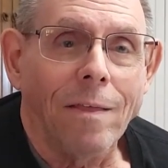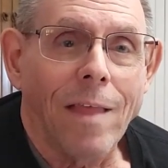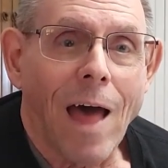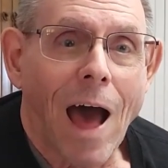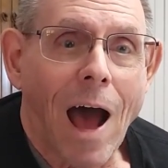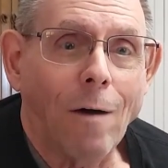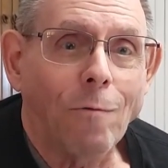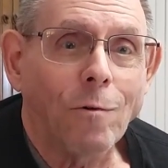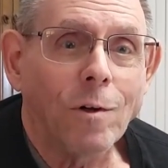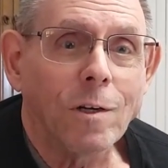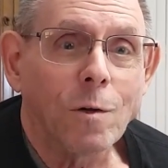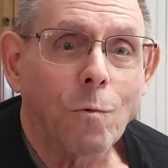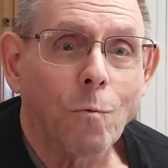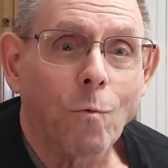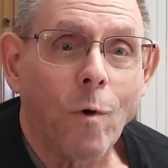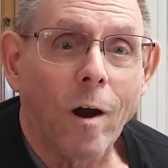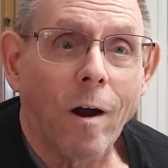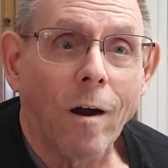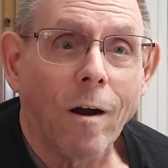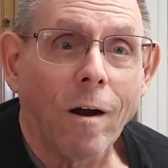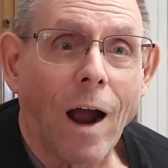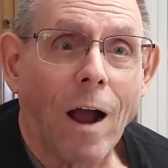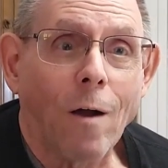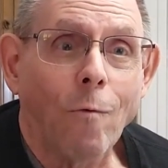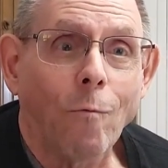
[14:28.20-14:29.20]
And that was
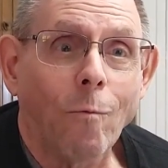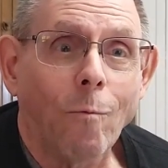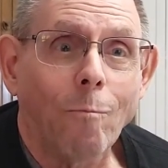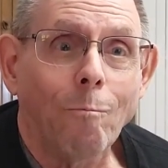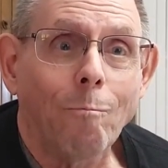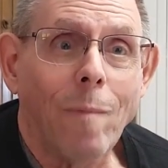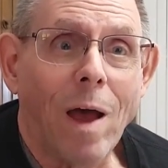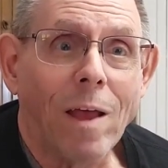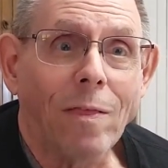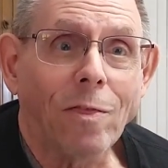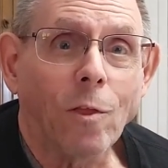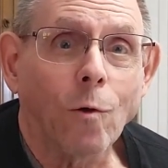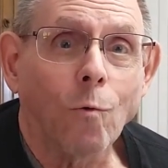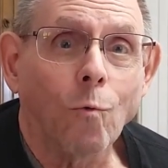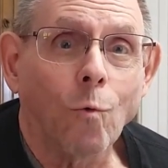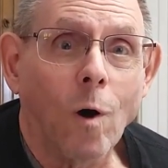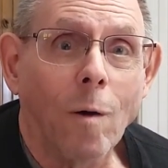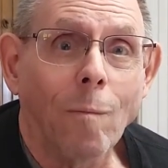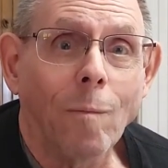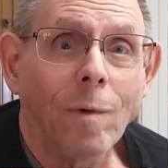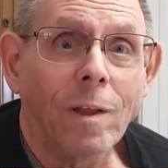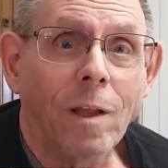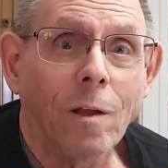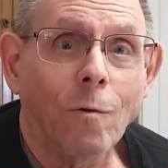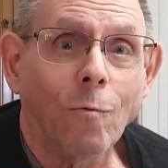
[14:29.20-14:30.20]
where I met the
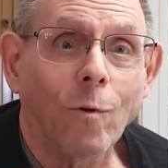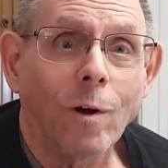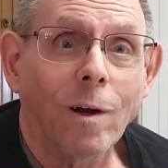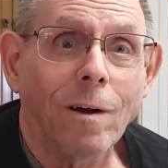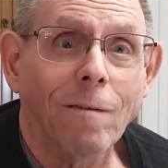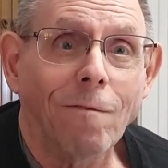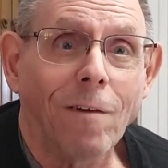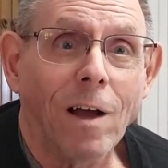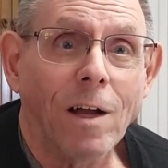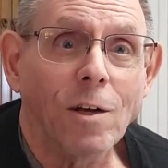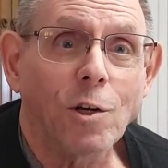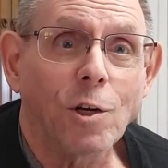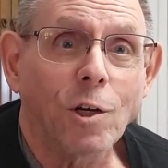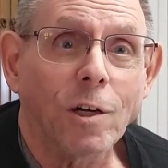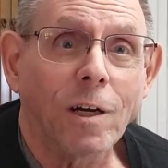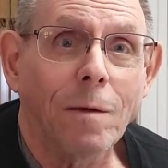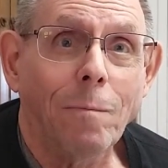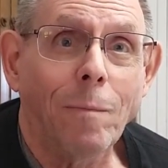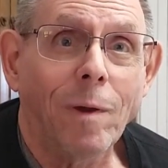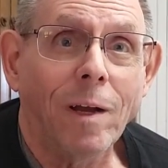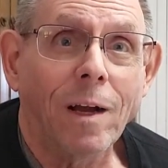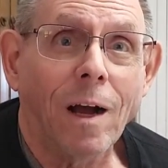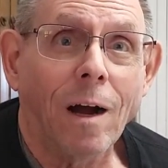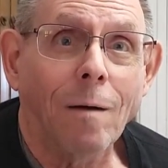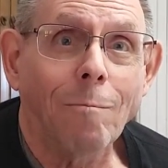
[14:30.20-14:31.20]
woman that would
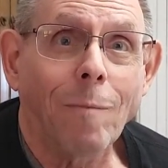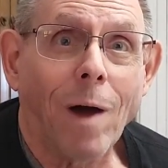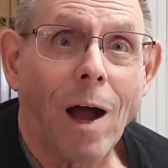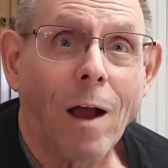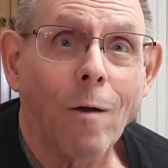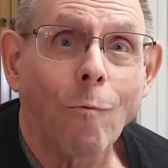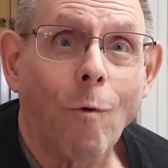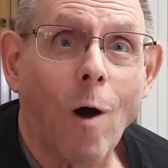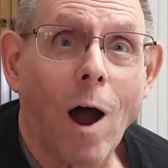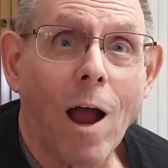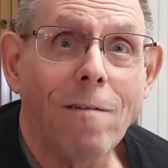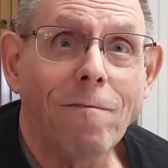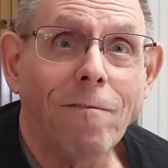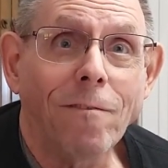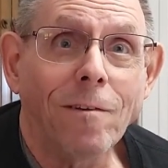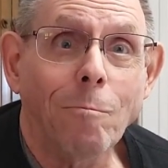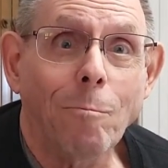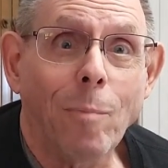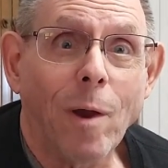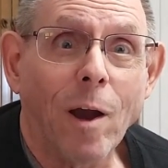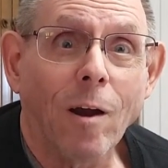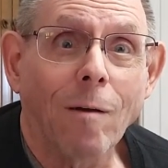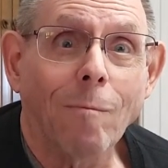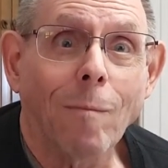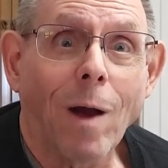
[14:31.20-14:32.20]
eventually become my wife
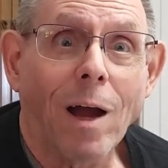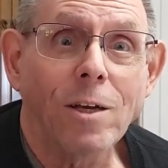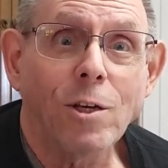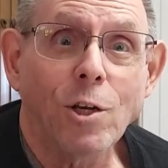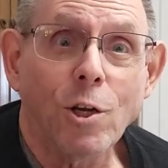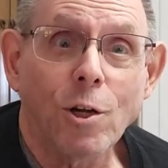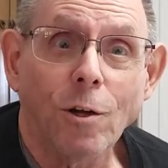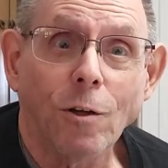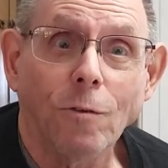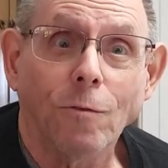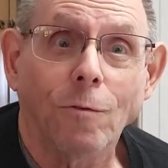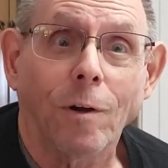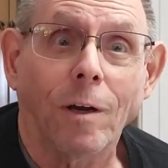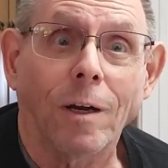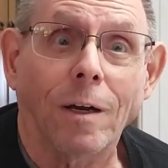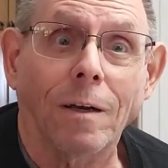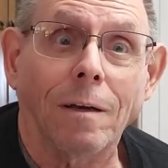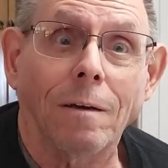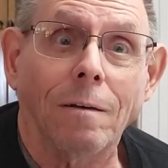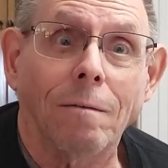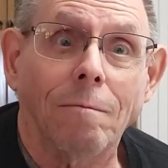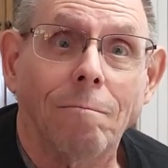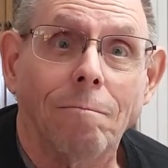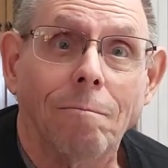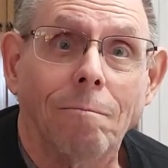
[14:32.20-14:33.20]
and bear my children.
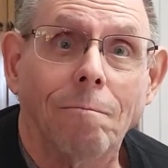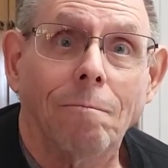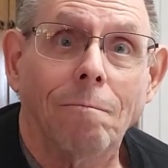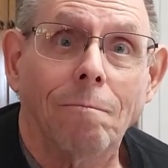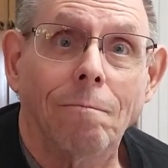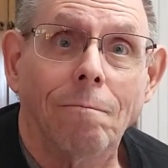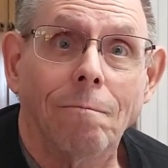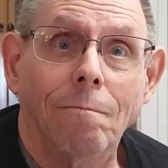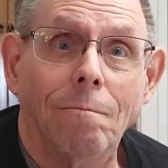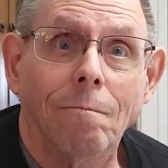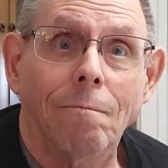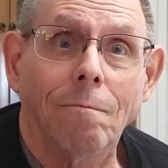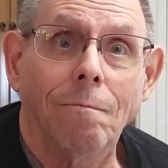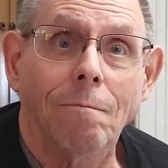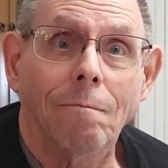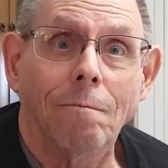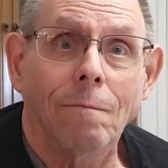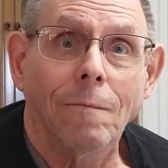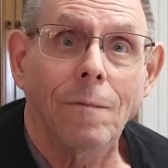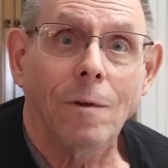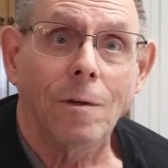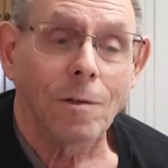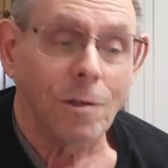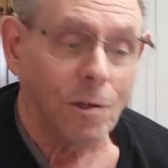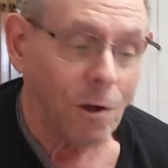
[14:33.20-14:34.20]

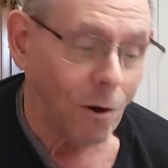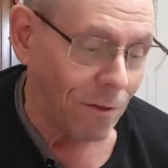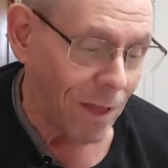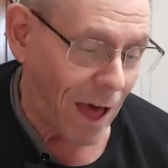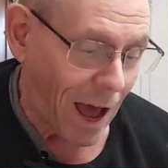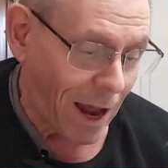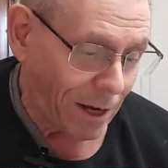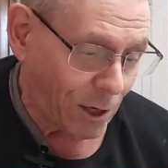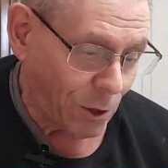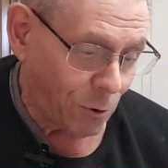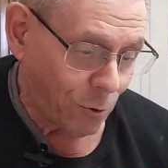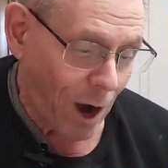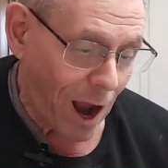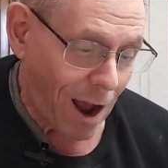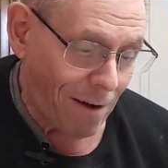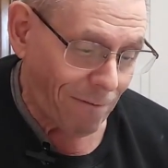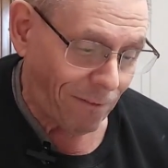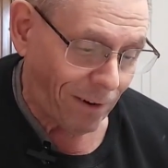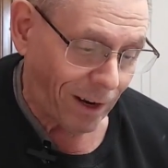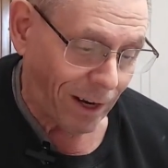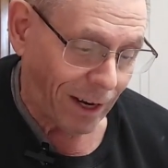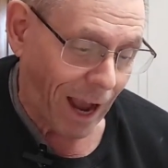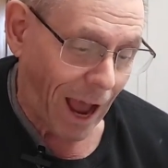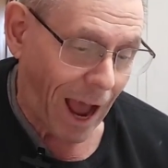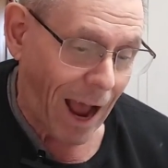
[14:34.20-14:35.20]
So that
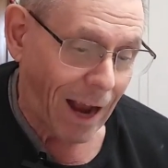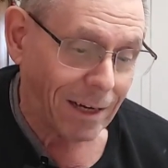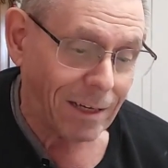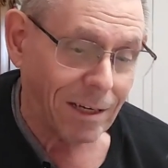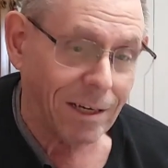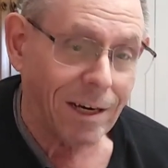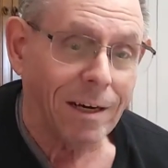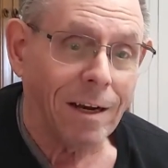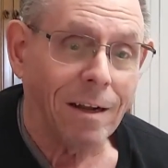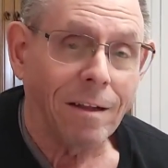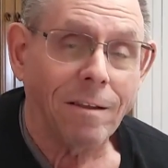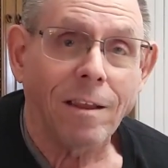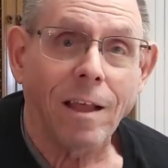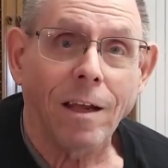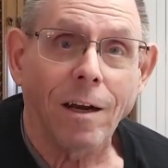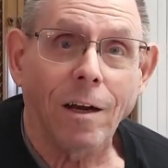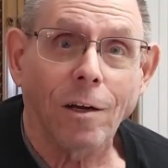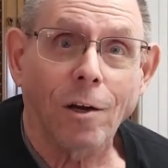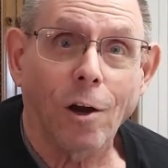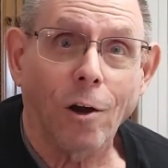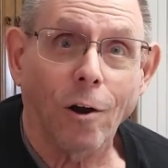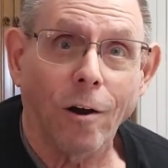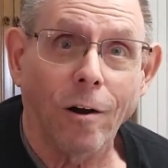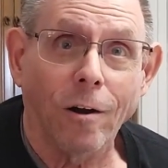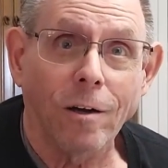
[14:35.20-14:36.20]
traffic accident that
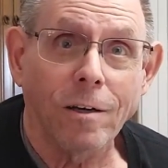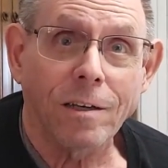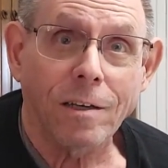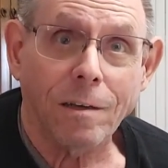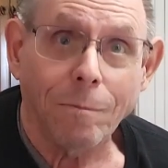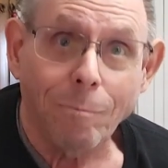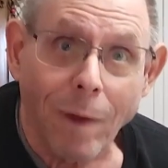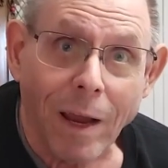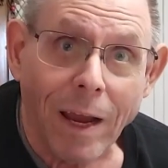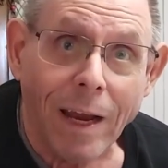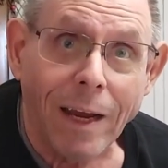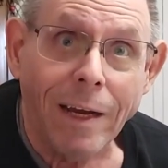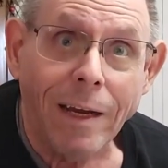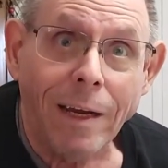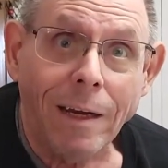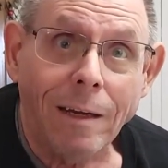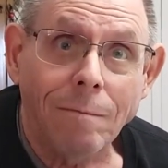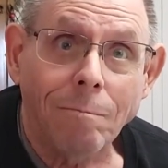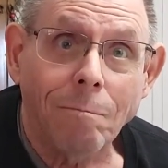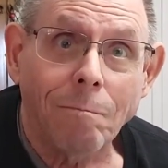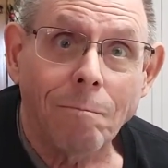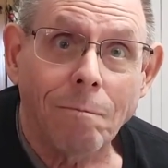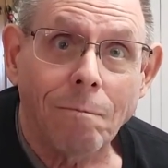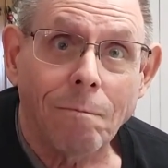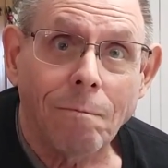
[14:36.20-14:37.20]
occurred to me,
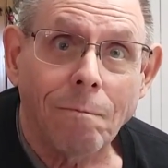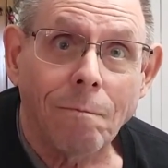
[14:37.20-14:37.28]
